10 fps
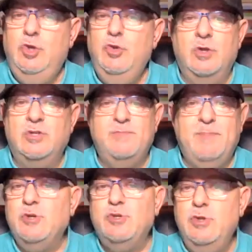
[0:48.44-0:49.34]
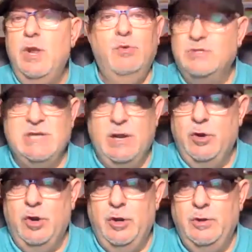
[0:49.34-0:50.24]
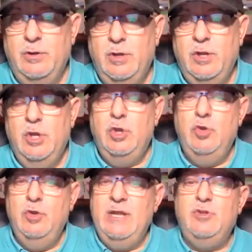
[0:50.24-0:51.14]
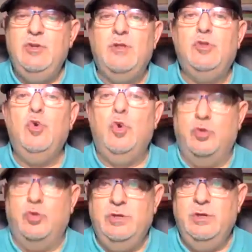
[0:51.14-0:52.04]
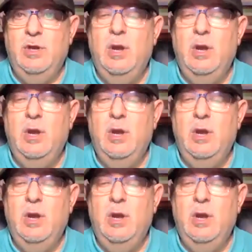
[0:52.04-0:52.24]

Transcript: you're not supposed to know what's going on. You need to get taught